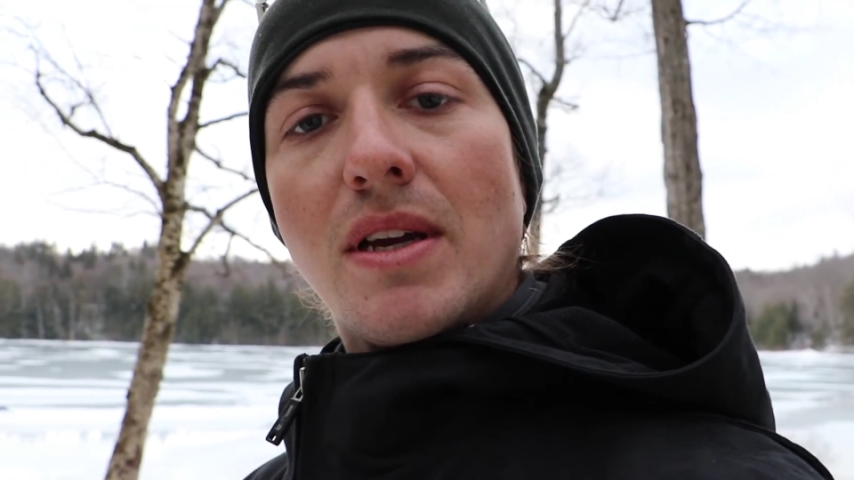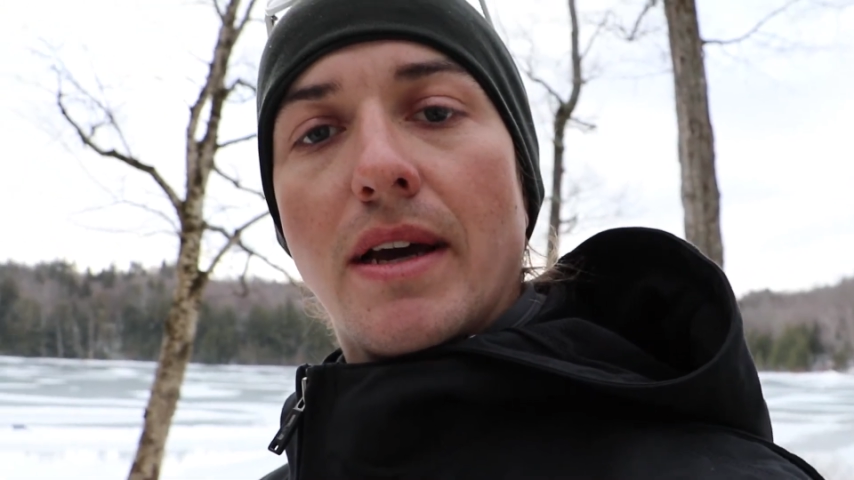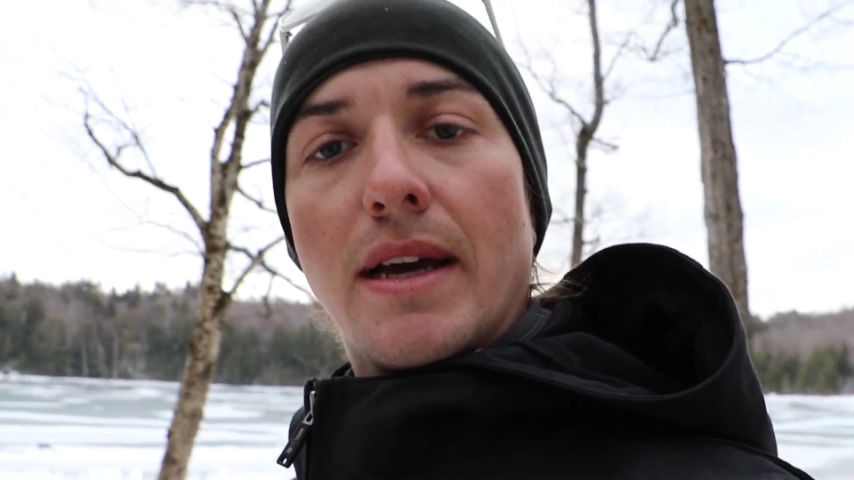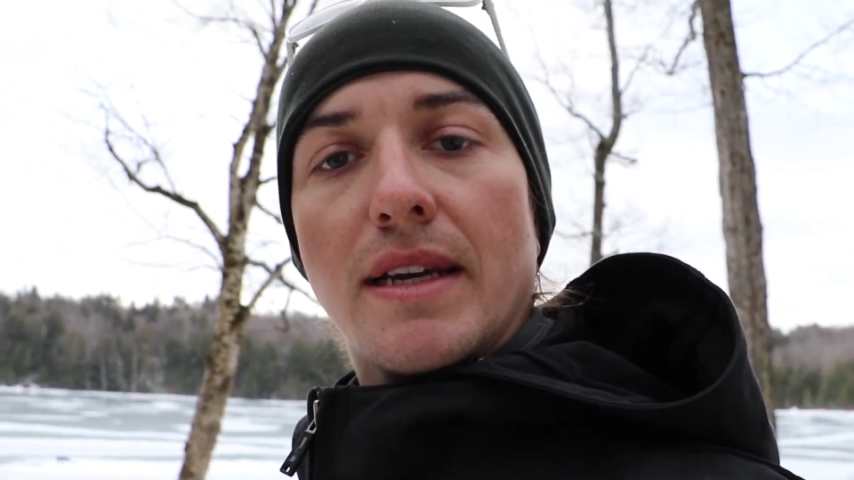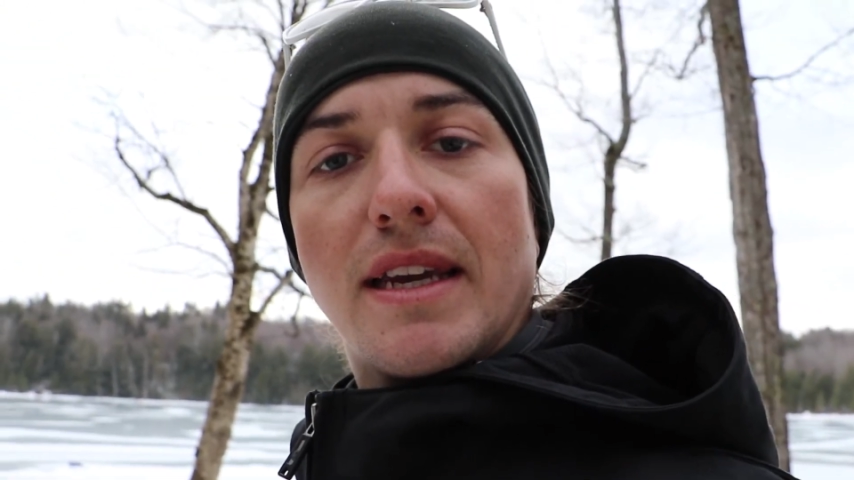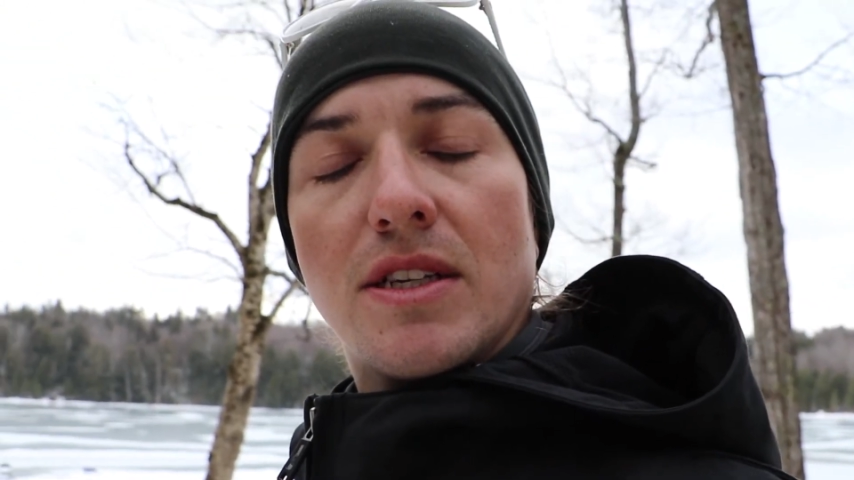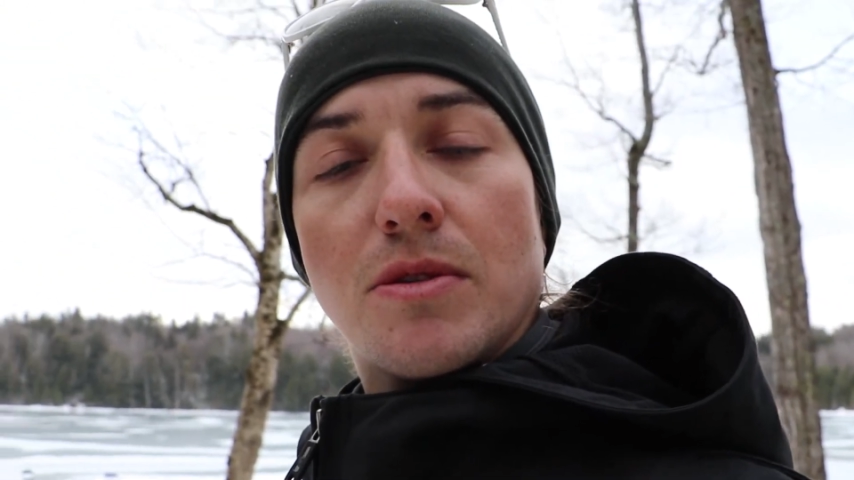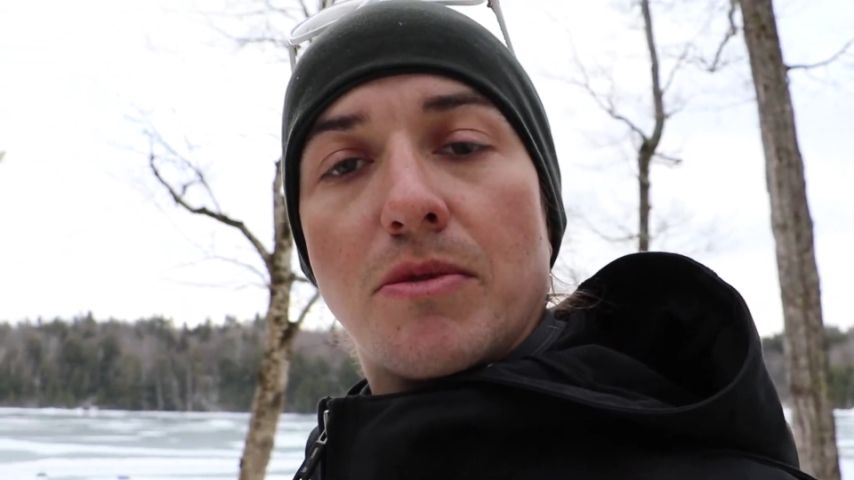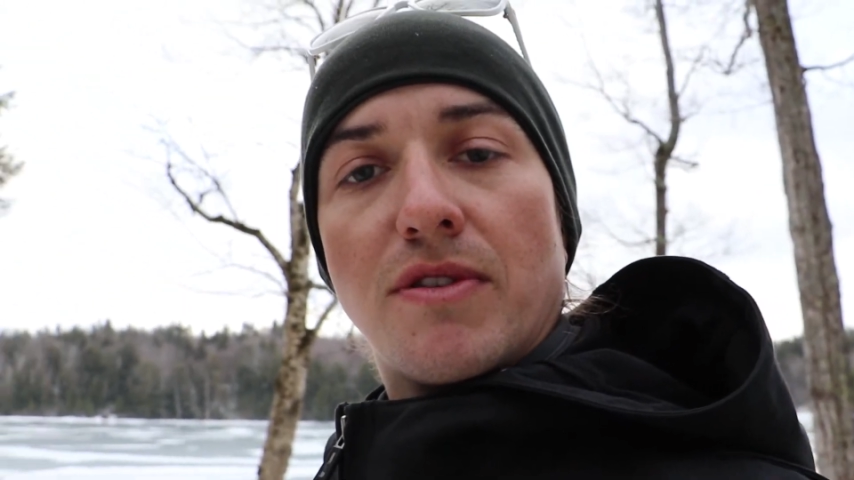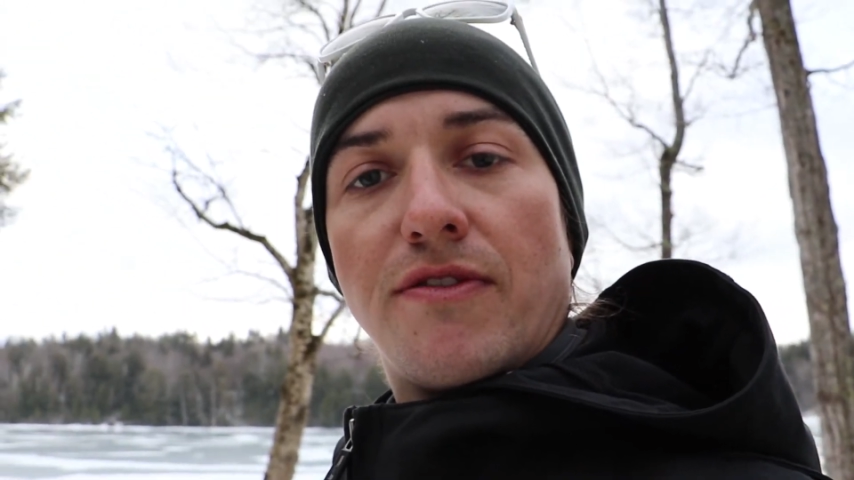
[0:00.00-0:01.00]
and catch
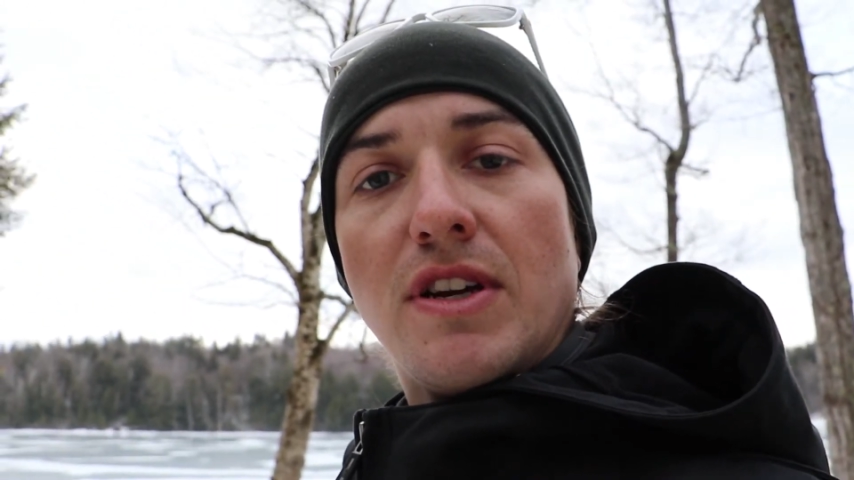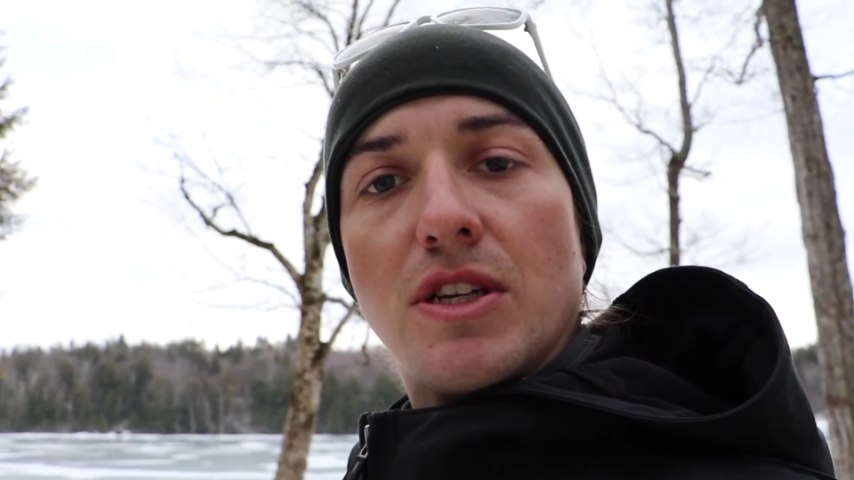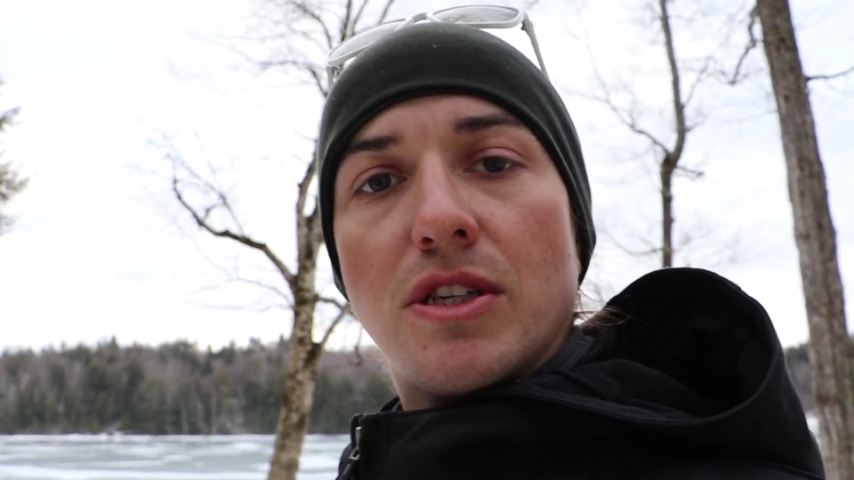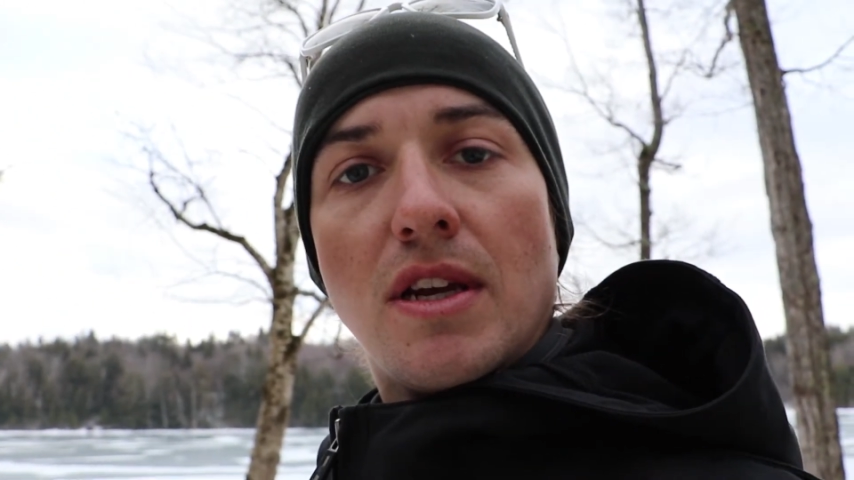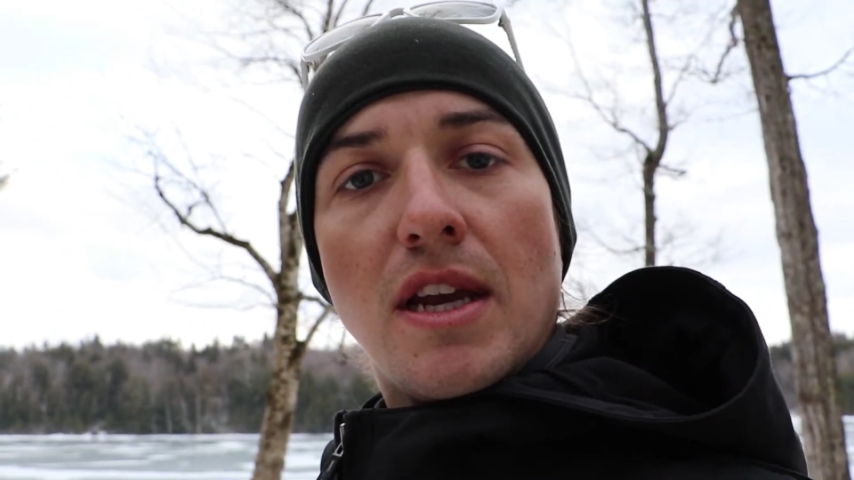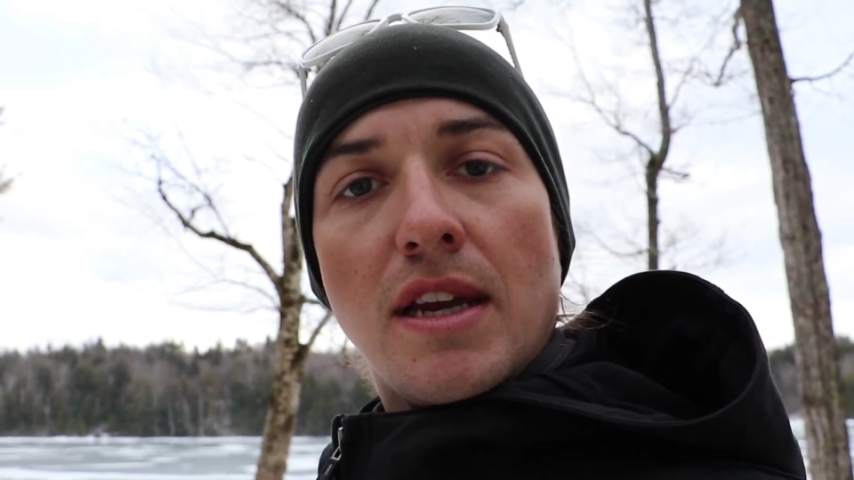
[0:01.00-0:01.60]
some more fish.